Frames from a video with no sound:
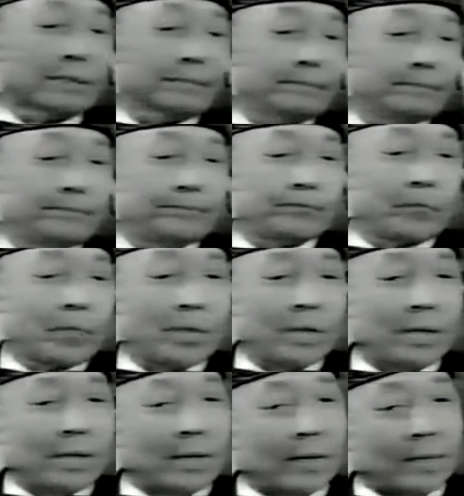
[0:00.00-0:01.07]
Cupp
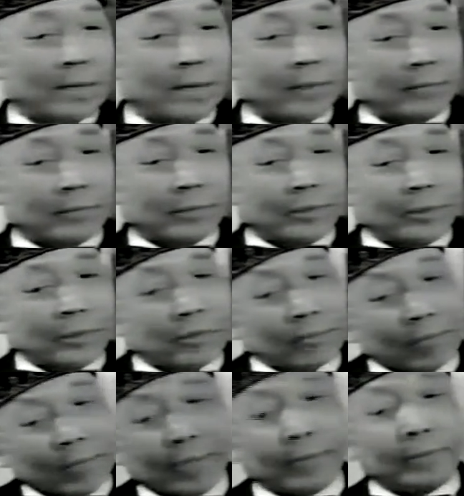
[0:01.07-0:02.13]
uh, to
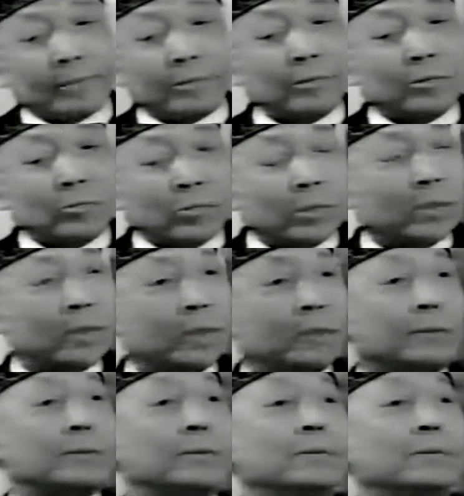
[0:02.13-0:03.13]
you and to the world.